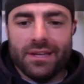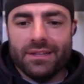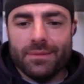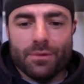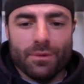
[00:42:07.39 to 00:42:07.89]
He
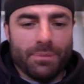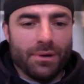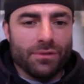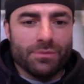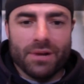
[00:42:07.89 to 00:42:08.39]
did more
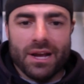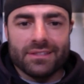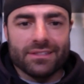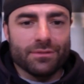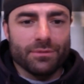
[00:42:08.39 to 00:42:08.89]
post
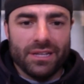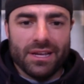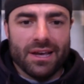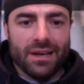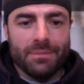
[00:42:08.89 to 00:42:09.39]
practice
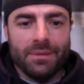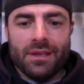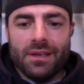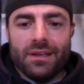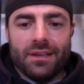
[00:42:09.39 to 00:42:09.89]
rehab.
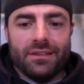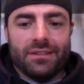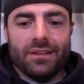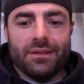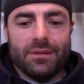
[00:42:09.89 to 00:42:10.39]
He
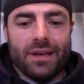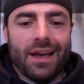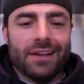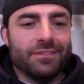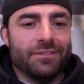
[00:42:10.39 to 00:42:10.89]
did
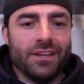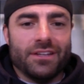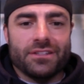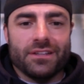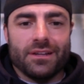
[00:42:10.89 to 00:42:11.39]

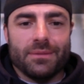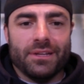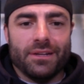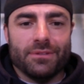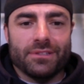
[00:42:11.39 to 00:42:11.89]
activation. I
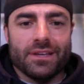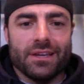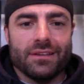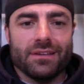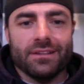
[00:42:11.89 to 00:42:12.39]
mean, it was
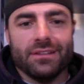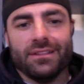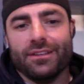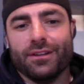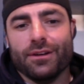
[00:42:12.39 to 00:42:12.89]
like
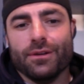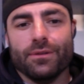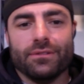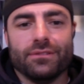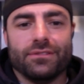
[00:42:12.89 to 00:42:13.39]
you know,
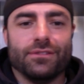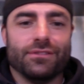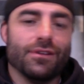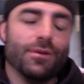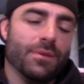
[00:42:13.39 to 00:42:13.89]
to
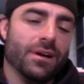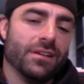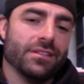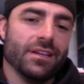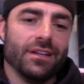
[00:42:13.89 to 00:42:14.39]
so
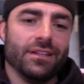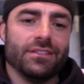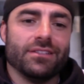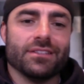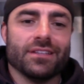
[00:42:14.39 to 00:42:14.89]
much that
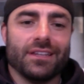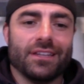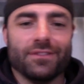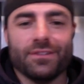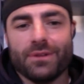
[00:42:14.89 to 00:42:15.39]
it's just like
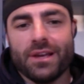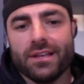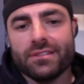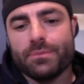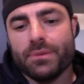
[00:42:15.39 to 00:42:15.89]
give it a rest.